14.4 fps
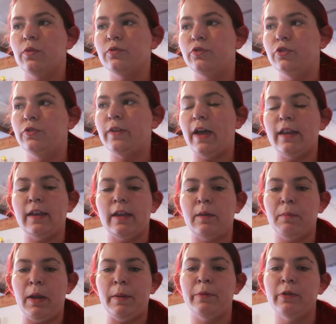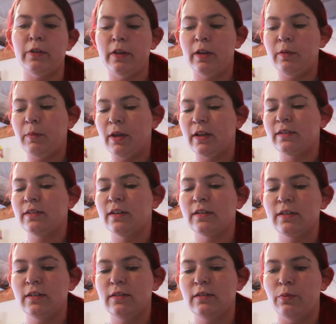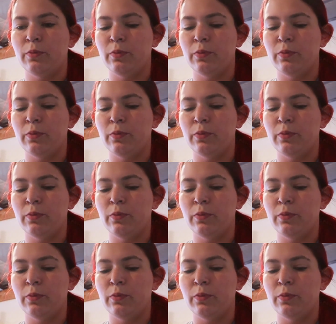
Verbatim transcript: do that like paper thing because it doesn't